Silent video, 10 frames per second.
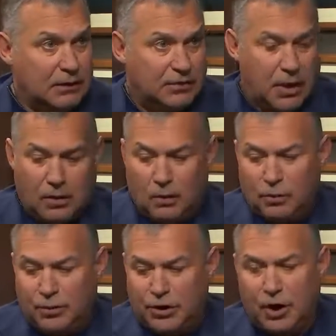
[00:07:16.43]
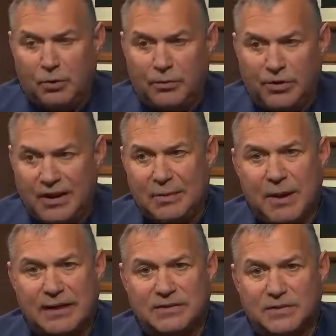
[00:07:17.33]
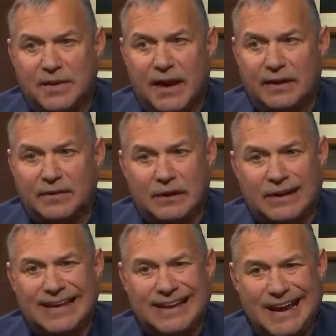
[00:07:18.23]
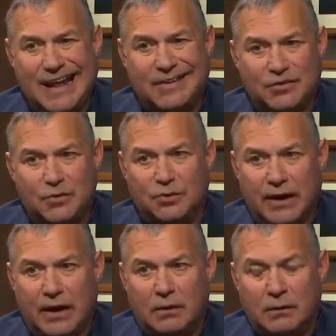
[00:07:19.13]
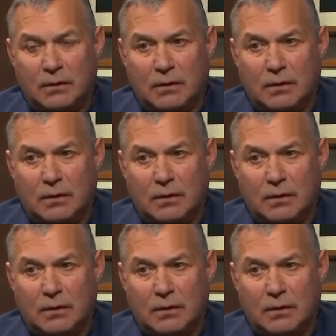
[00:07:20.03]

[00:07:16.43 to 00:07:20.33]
So, think about the fact that a kid in high school now